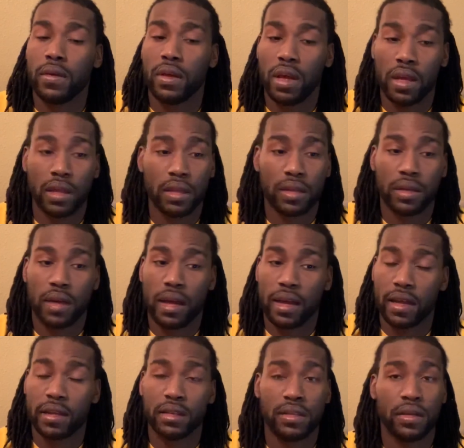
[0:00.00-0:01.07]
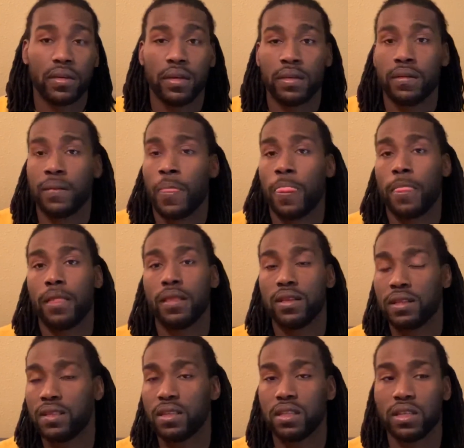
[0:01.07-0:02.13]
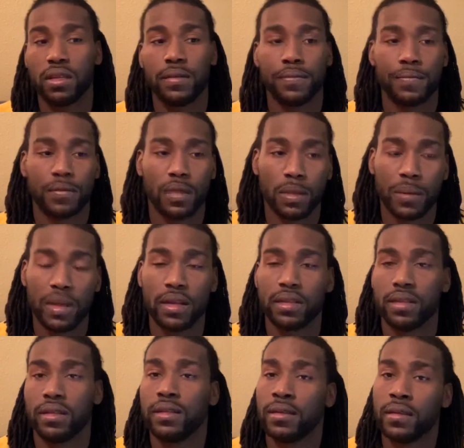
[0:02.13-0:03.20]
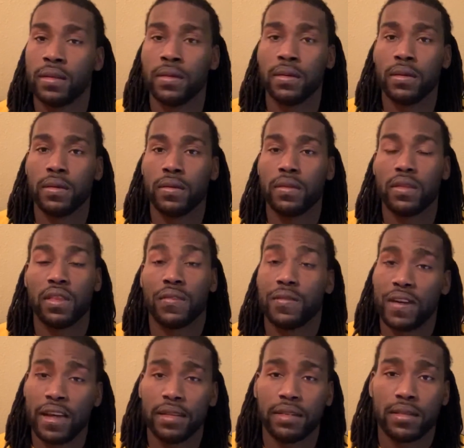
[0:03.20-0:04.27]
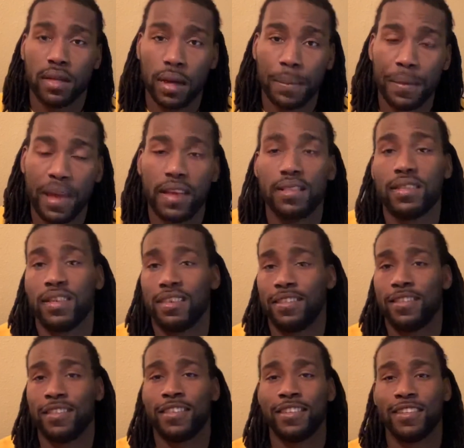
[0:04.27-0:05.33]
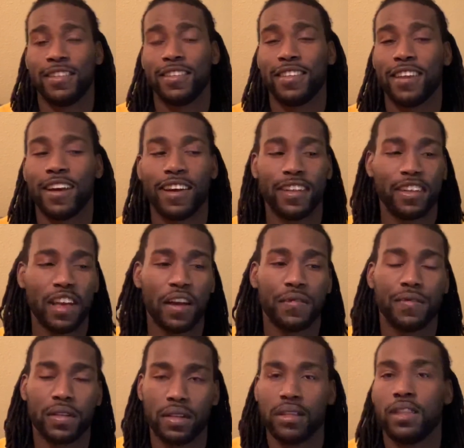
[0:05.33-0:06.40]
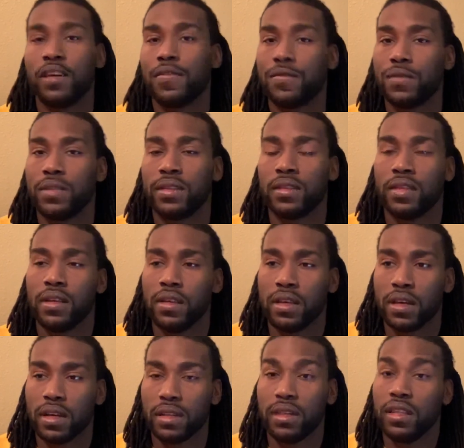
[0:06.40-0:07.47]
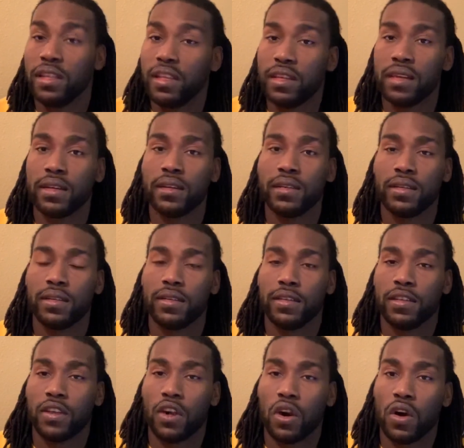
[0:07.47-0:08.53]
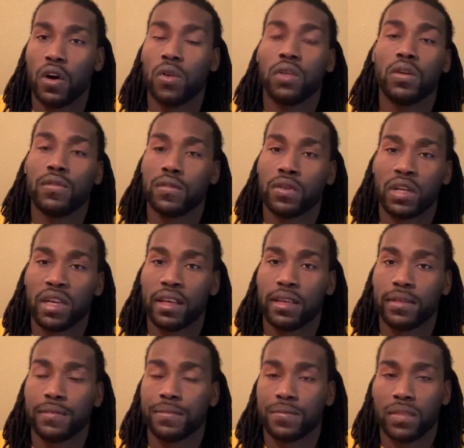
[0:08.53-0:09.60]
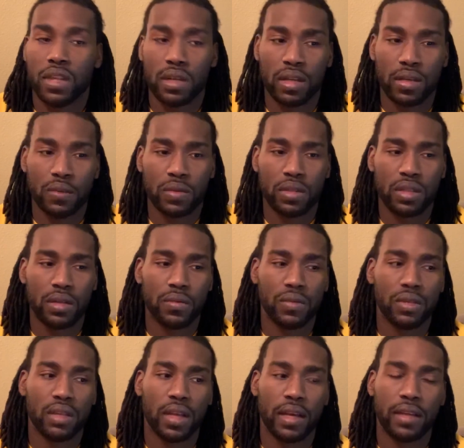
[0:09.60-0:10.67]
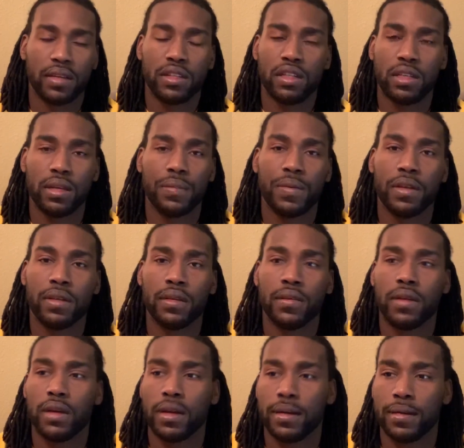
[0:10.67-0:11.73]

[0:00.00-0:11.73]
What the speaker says: And I got to tell you, the CG, amazing. The fight's amazing. I fell in love with Alita all over again. It was like she had been